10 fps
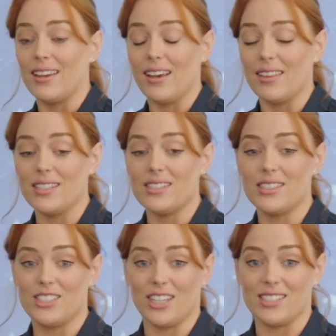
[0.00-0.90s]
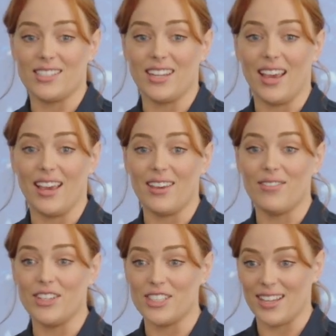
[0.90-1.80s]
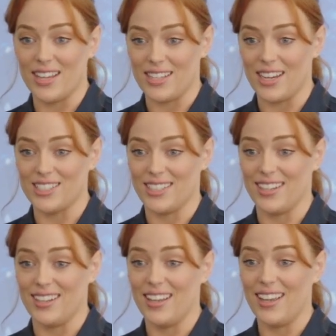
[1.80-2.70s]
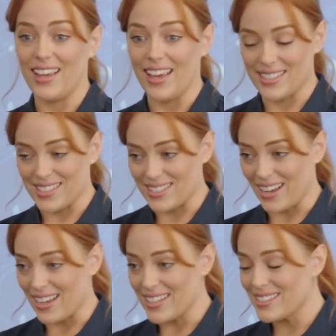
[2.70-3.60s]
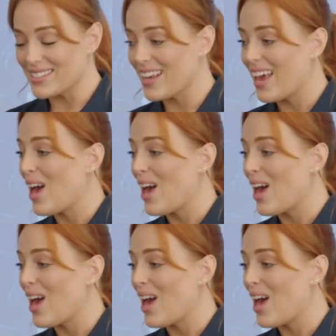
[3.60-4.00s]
Now this is just a visualization exercise,